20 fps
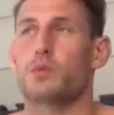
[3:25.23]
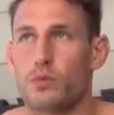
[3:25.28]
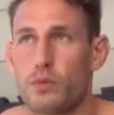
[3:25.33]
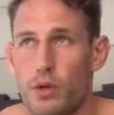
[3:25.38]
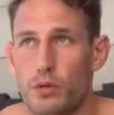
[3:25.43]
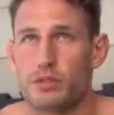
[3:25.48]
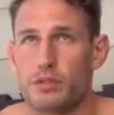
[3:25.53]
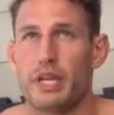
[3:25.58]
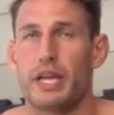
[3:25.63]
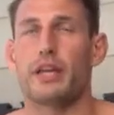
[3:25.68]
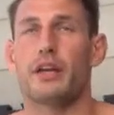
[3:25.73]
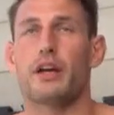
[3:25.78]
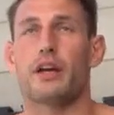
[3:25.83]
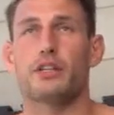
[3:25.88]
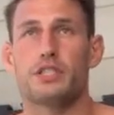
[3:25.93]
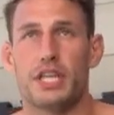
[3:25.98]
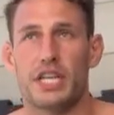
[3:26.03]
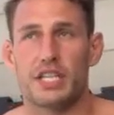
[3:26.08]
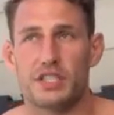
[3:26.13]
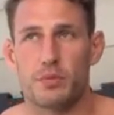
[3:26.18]
we're rotating our
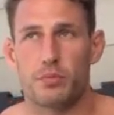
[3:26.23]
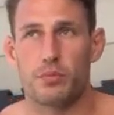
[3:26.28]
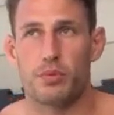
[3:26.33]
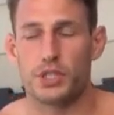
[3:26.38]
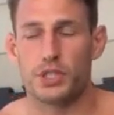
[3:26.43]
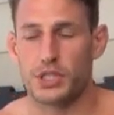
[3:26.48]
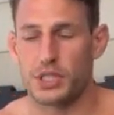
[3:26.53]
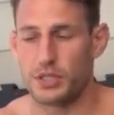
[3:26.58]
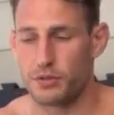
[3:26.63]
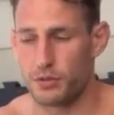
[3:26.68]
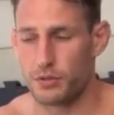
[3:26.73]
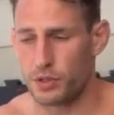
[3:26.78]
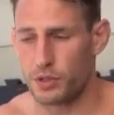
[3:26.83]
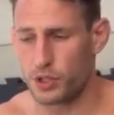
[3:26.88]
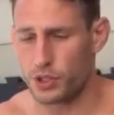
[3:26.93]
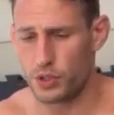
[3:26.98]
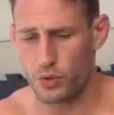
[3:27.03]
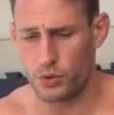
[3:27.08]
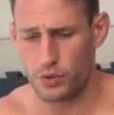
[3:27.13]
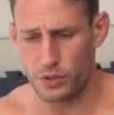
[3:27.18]
chest and pushing through the
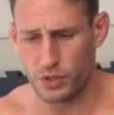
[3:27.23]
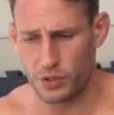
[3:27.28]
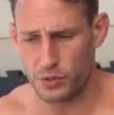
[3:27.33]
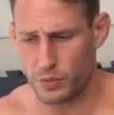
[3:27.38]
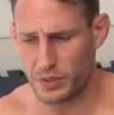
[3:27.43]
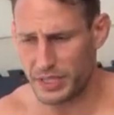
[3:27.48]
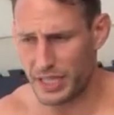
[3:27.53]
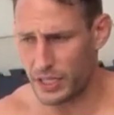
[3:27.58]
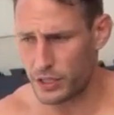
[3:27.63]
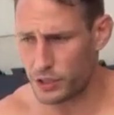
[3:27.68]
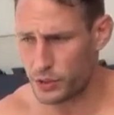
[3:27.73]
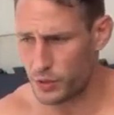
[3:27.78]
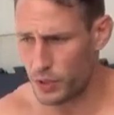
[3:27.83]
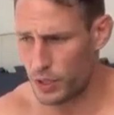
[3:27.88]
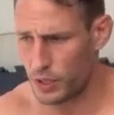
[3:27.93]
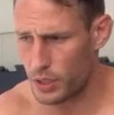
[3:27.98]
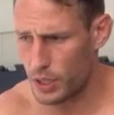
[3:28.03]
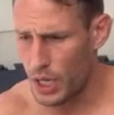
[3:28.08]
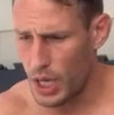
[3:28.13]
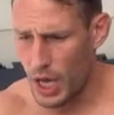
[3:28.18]
shoulders with that shrug.